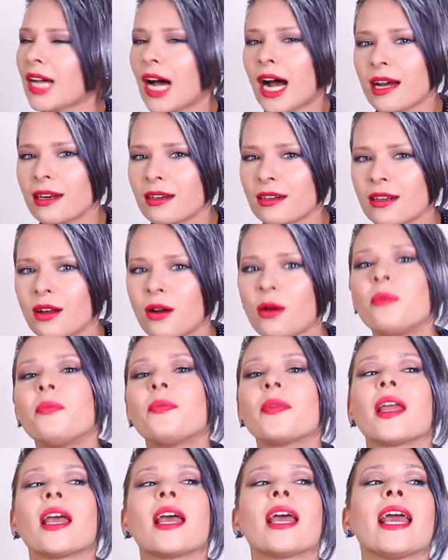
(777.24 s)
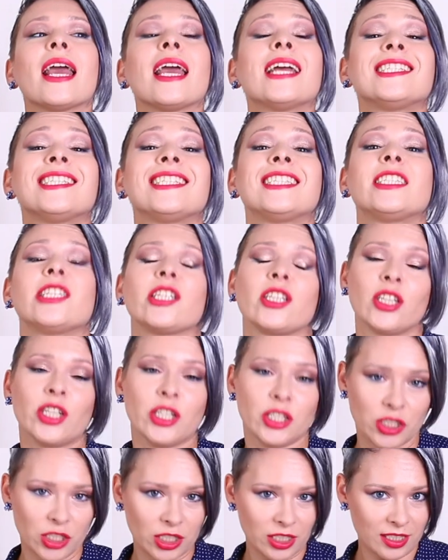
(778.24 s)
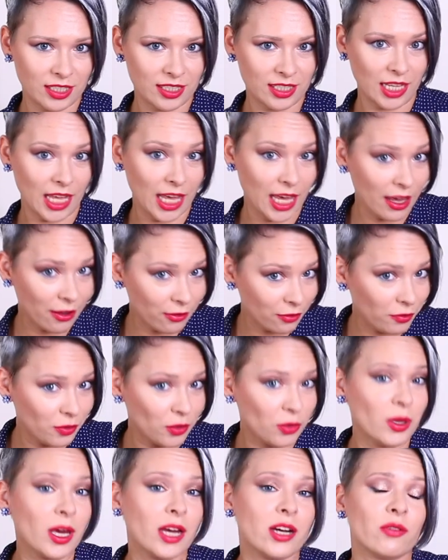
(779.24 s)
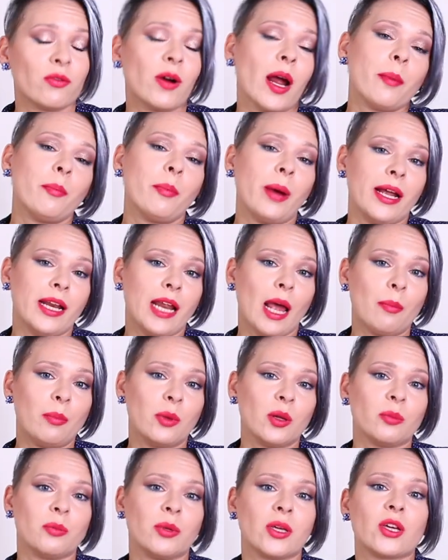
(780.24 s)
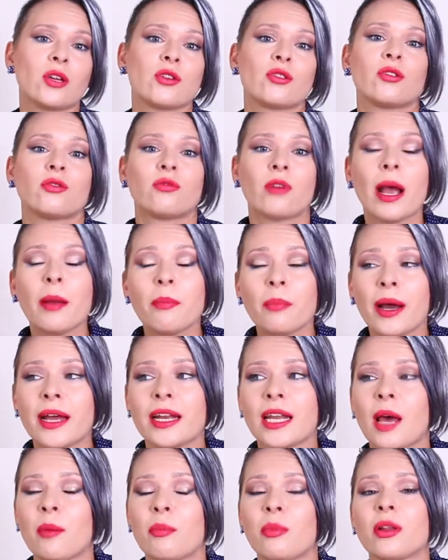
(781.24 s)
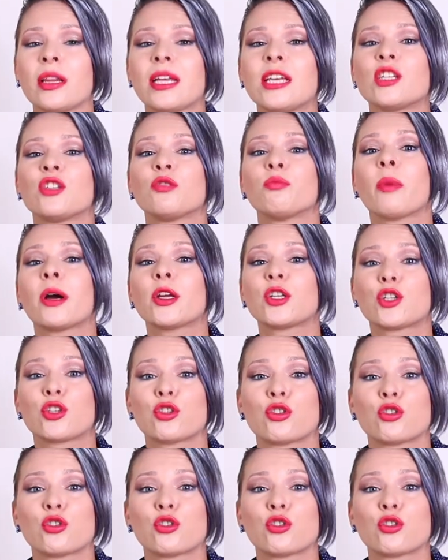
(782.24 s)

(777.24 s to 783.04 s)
I don't know it's delicious if you get a ripe pineapple because the ripe pineapple is much